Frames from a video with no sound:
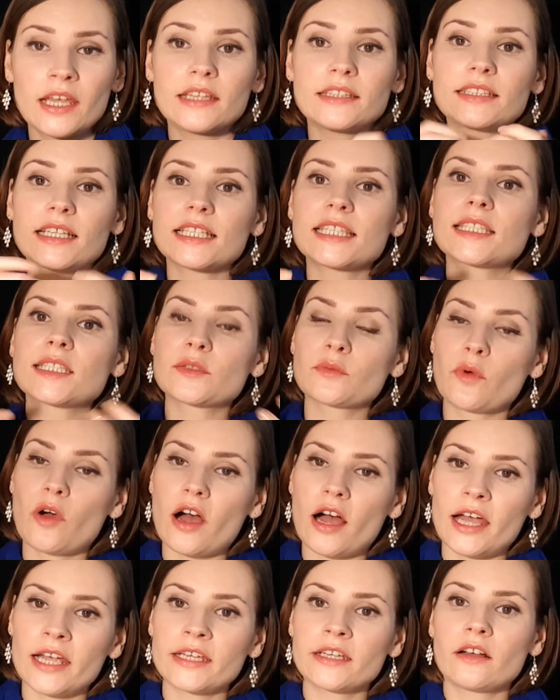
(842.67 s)
That's
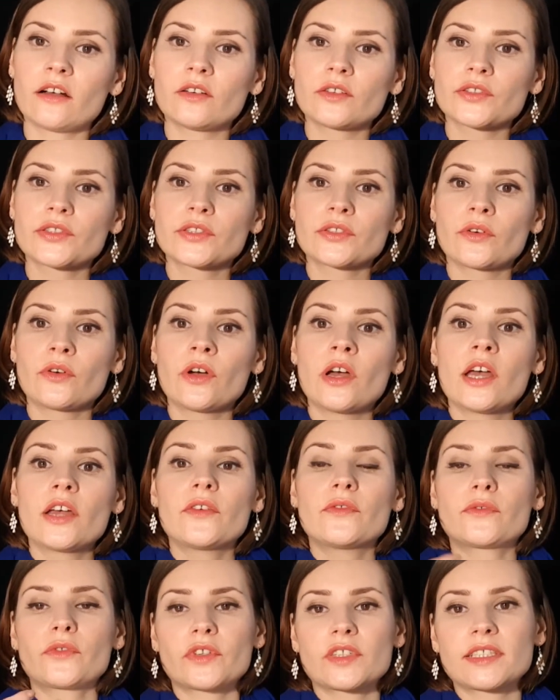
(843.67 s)
why also
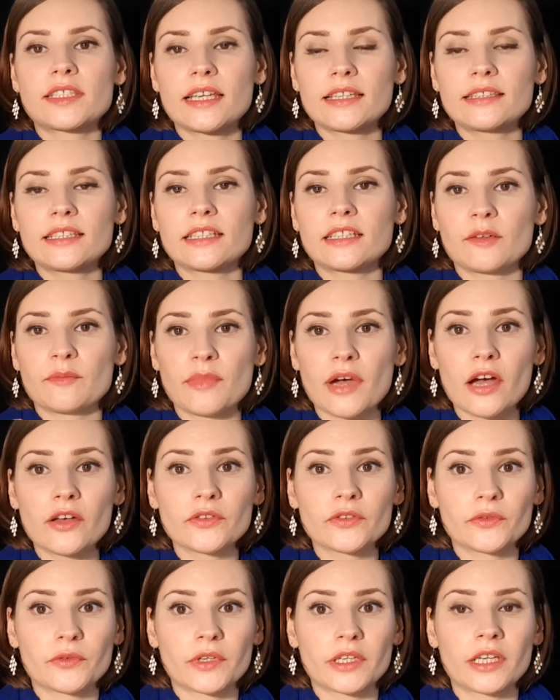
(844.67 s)
for setting a
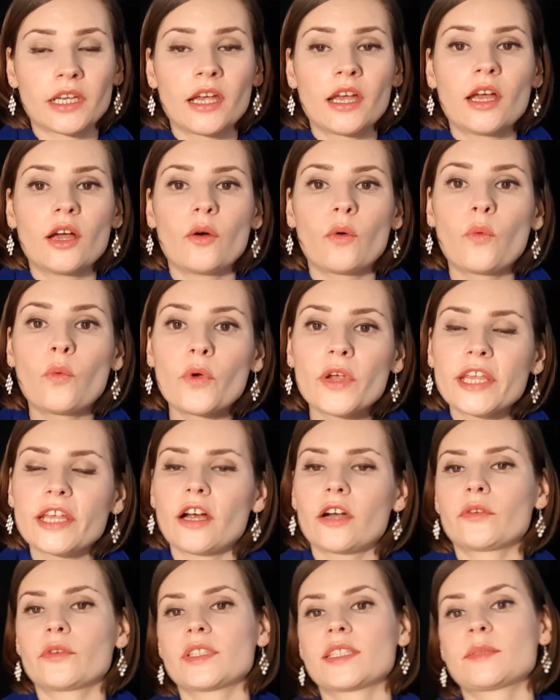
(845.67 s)
boundary, we
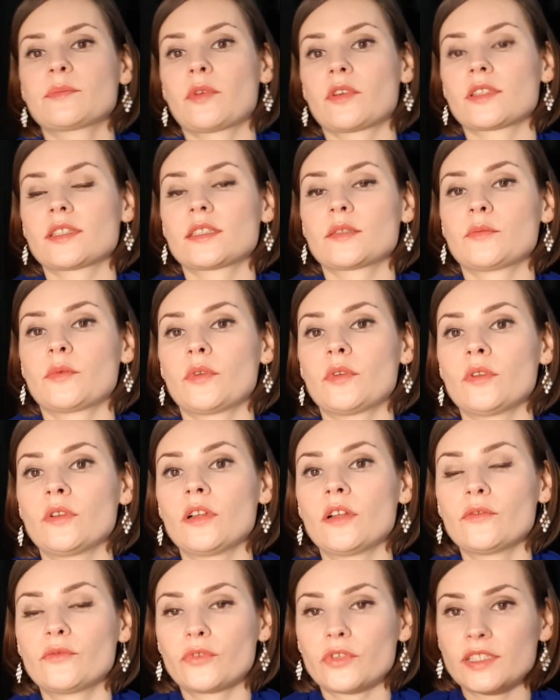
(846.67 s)
are responsible
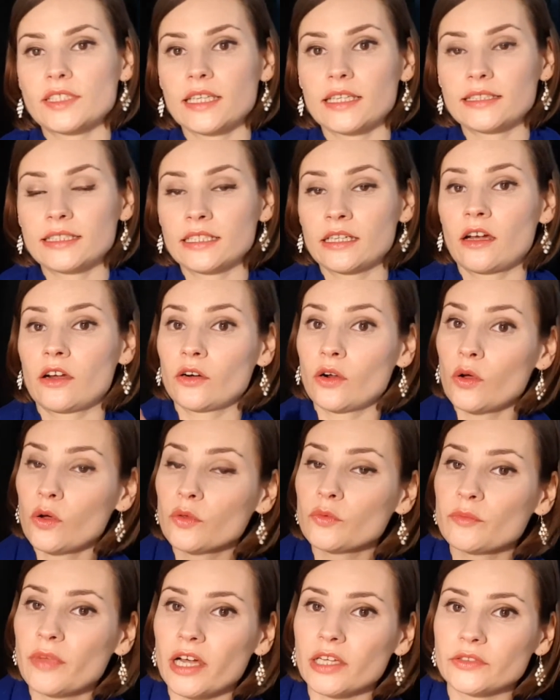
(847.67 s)
for setting our
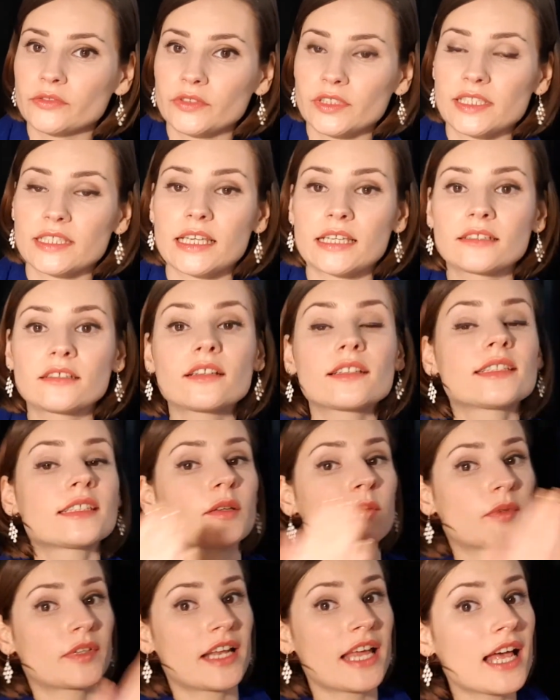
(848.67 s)
own boundaries, and not
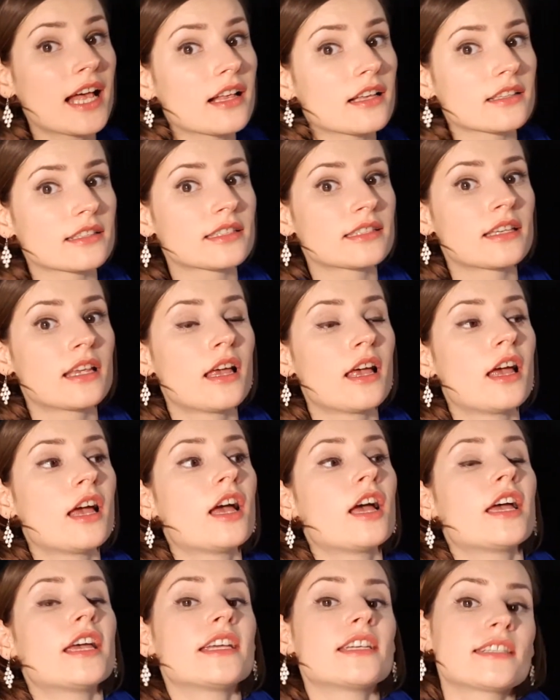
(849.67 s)
someone else
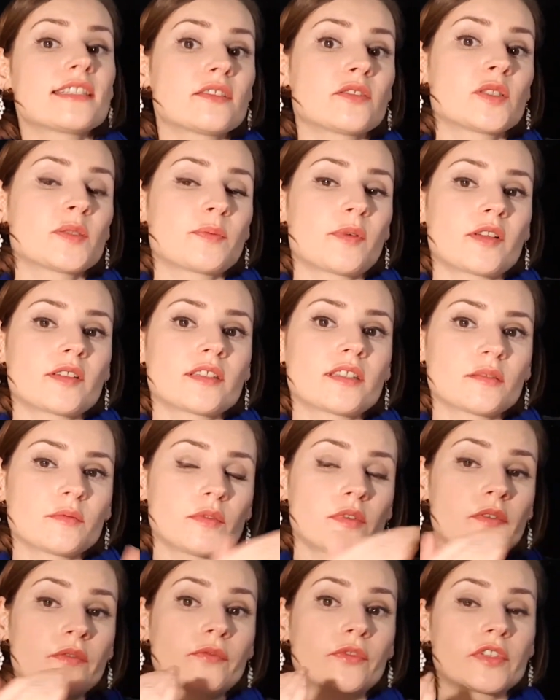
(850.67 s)
is
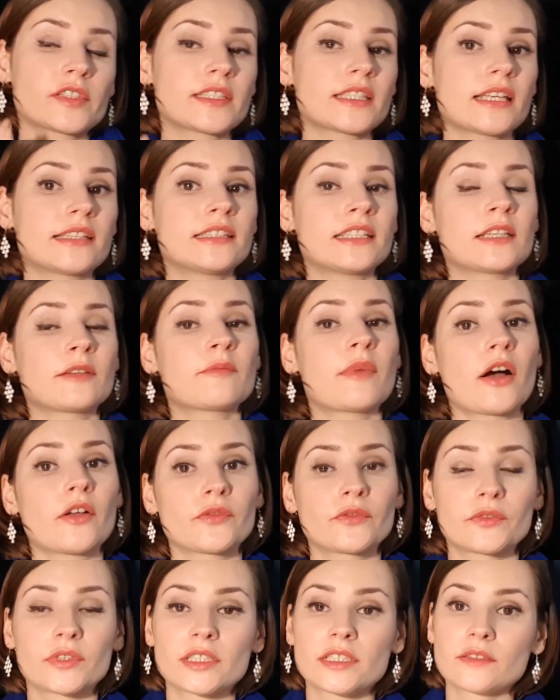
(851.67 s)
responsible for setting
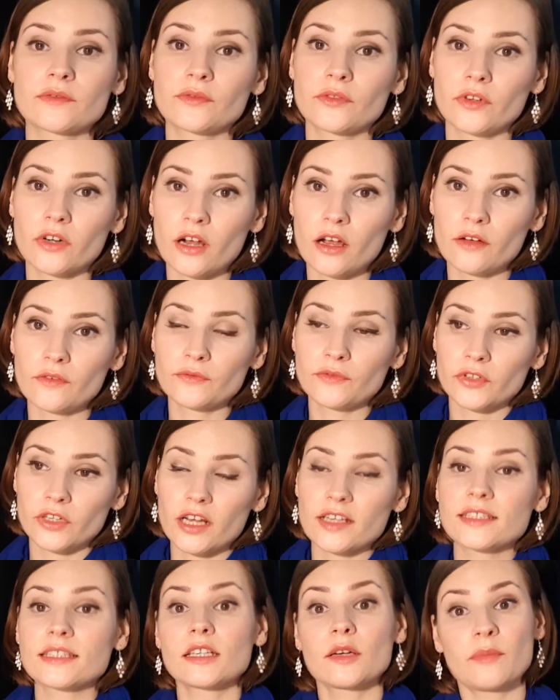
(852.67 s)
boundaries for
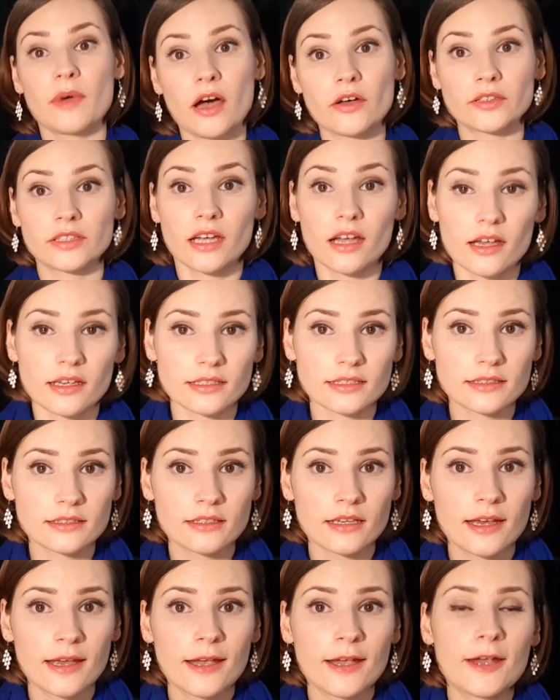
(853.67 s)
us about us.
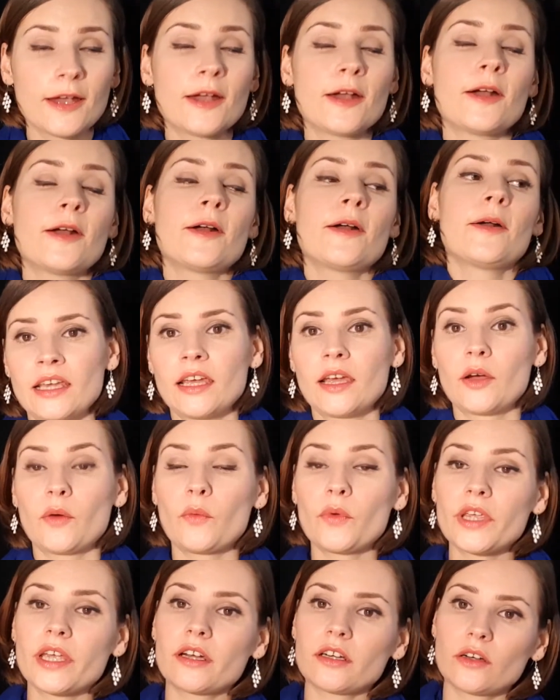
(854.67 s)

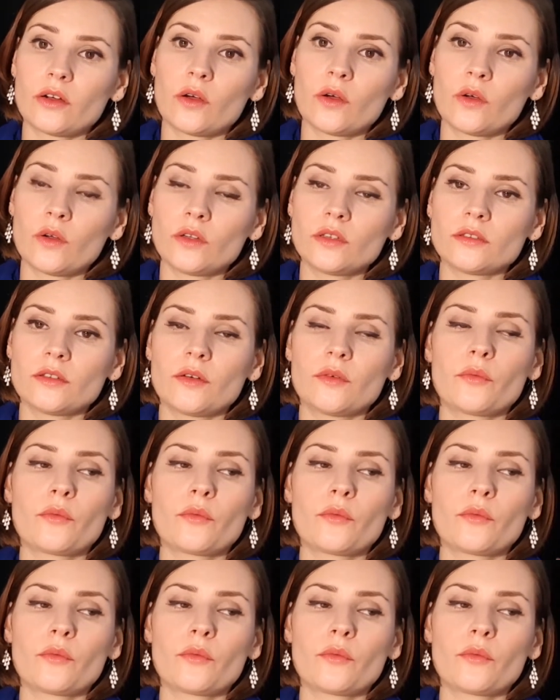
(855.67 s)
We all